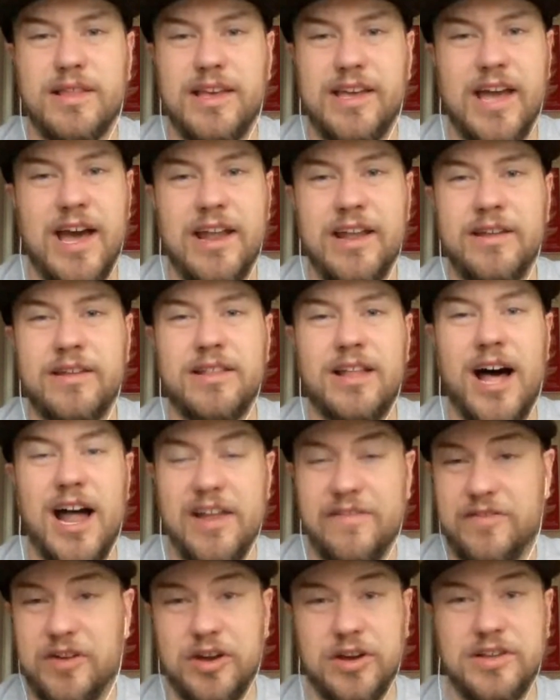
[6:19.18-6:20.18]
he had a
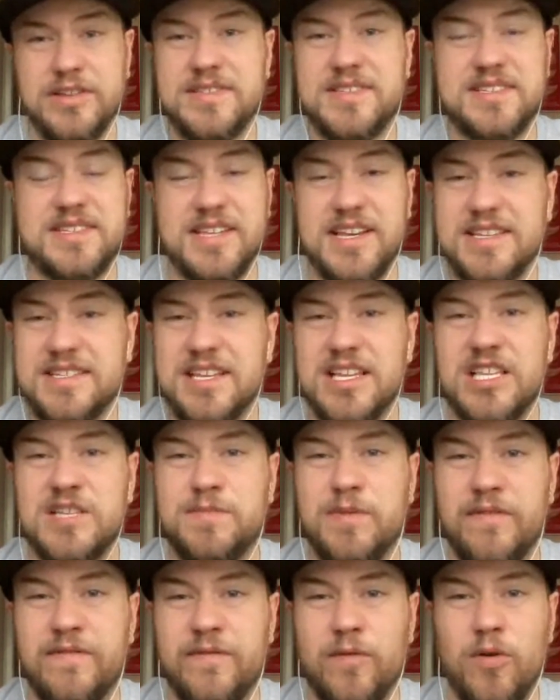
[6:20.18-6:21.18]
lot of good seasons
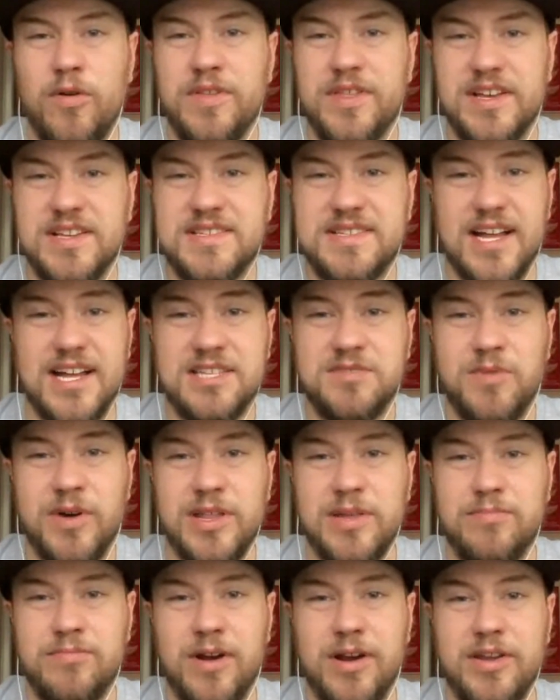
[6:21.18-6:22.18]
before this. That's
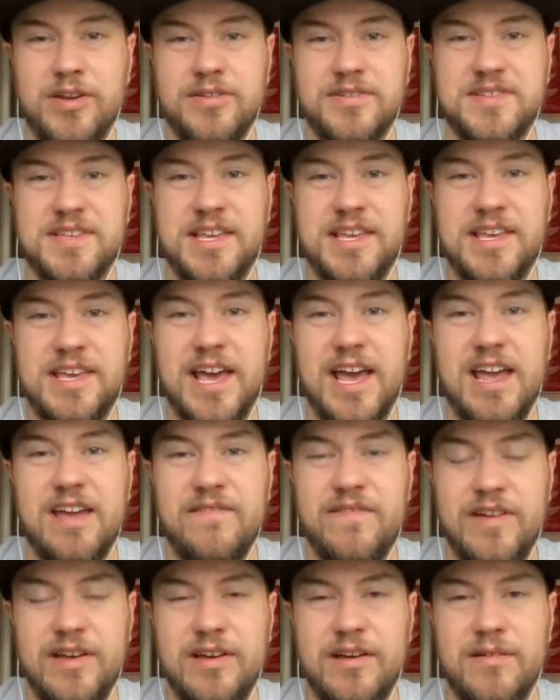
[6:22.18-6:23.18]
why the Predators
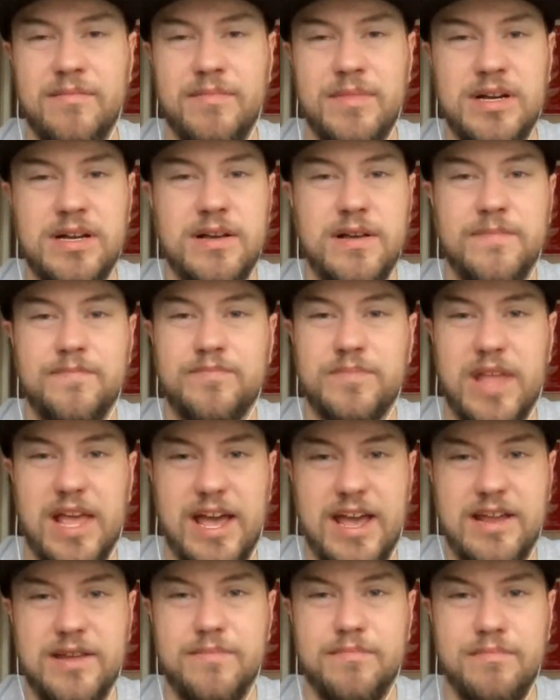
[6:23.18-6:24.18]
gave him
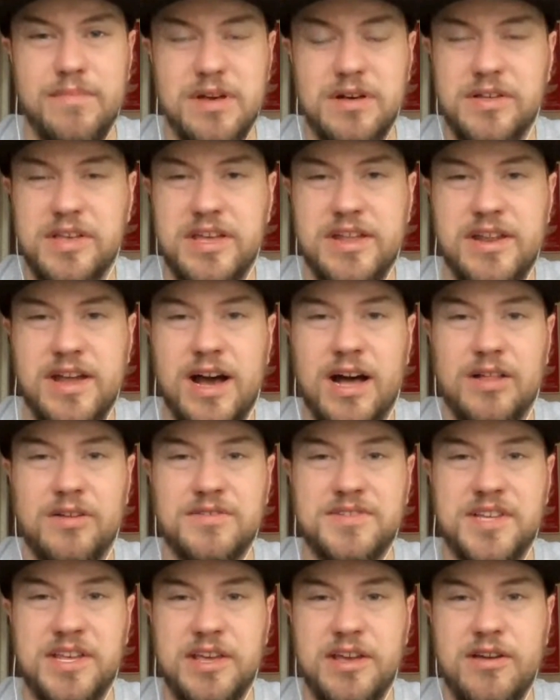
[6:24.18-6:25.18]
$8 million a
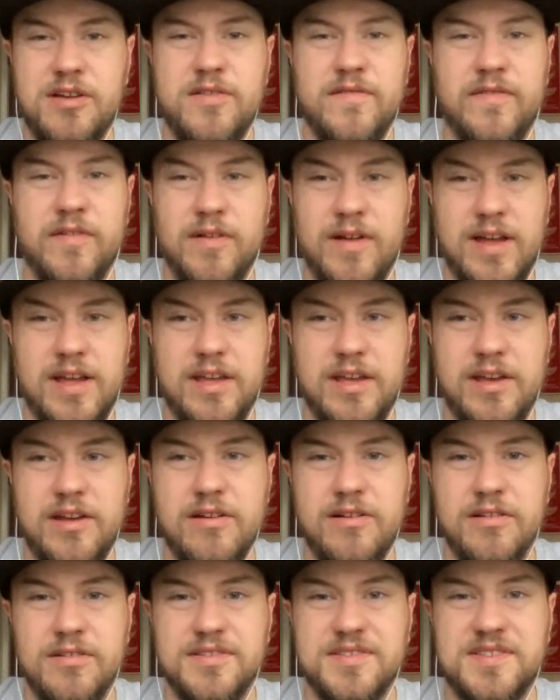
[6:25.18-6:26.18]
year for 8
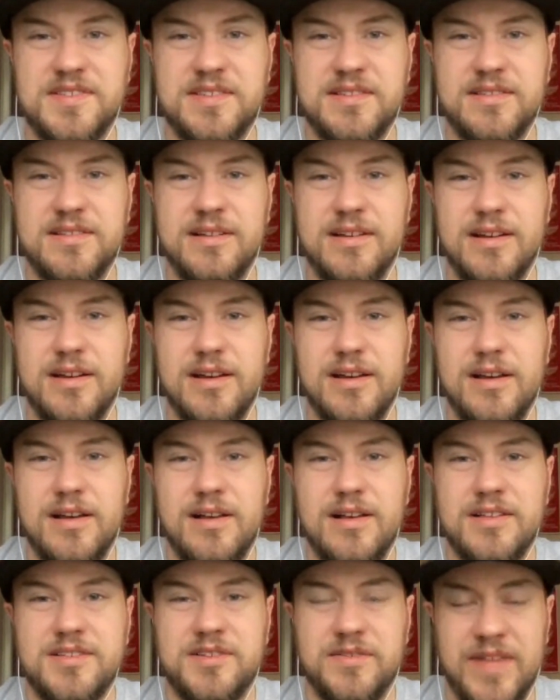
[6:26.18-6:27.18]
years.
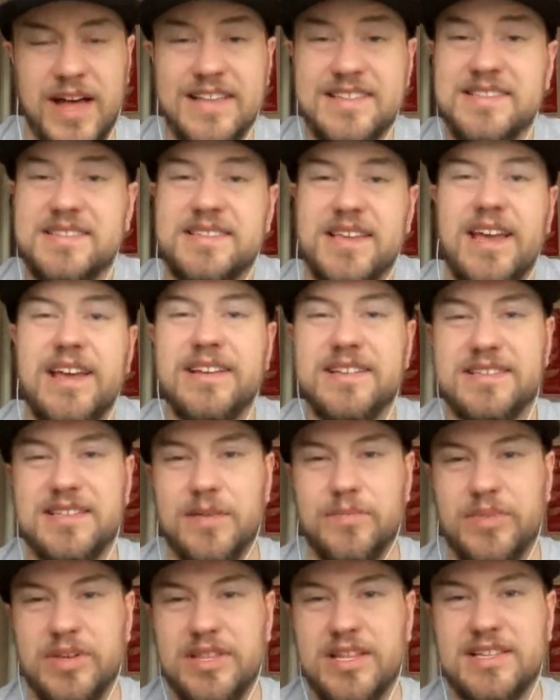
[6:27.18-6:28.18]
So that's saying
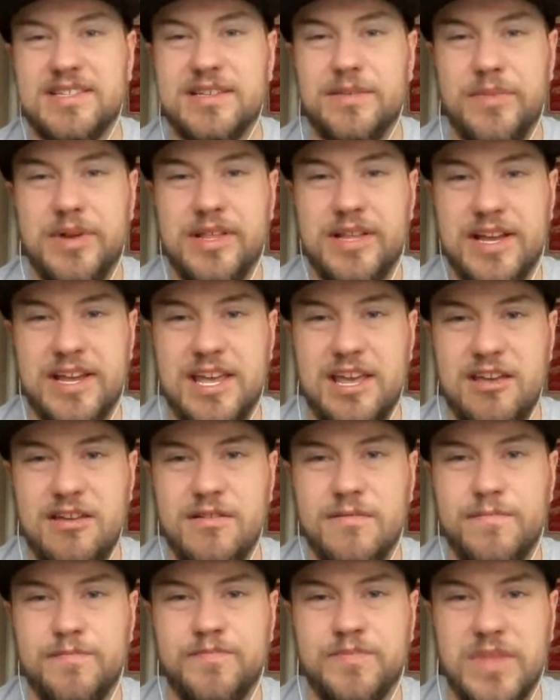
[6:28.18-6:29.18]
something, that somebody like
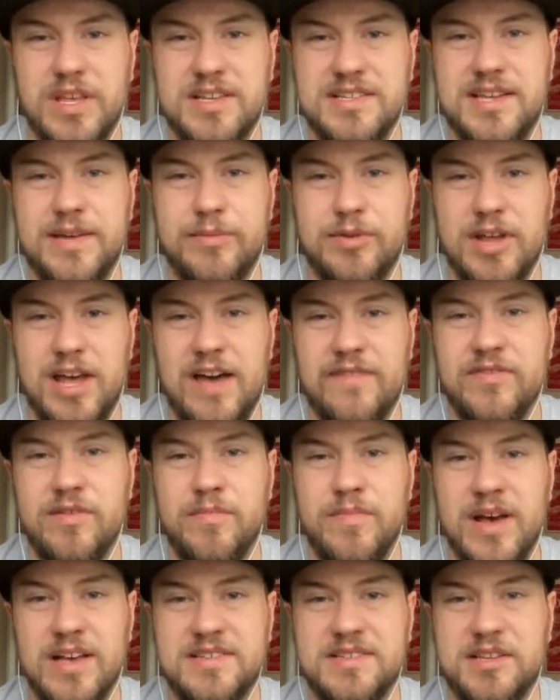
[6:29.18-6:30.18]
him is able to have the
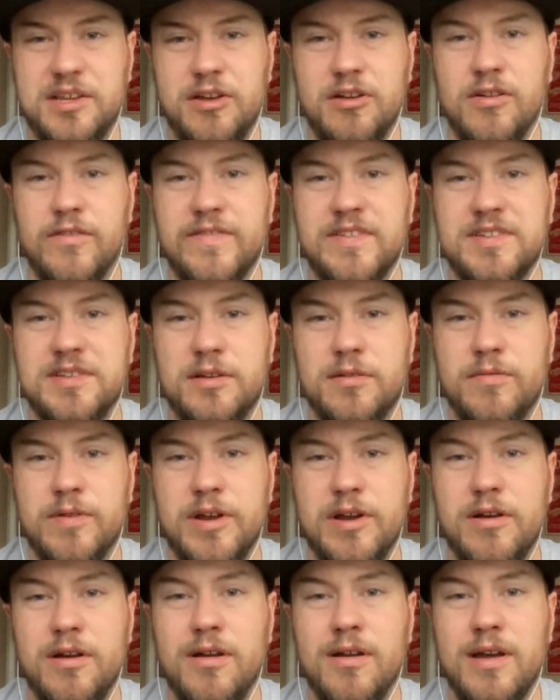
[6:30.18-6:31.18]
best year of his
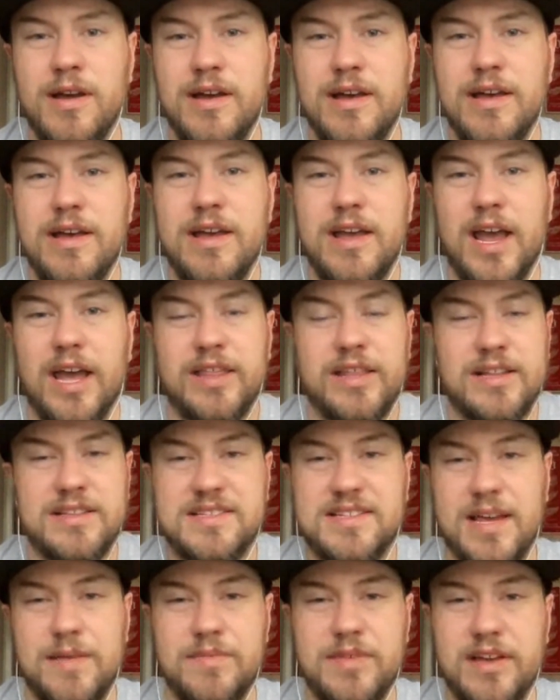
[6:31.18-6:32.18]
career. And then
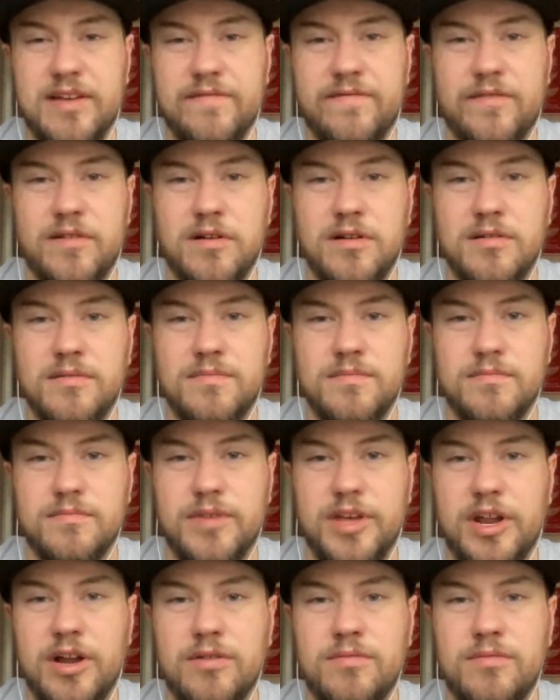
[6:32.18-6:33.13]
same thing for,